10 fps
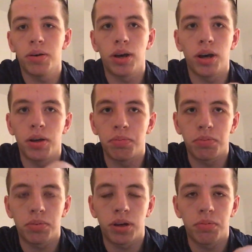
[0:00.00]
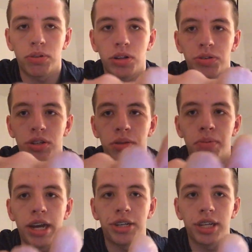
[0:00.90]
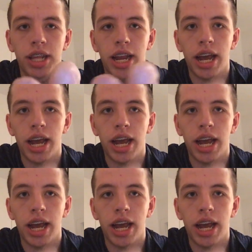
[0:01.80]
come close to the matching that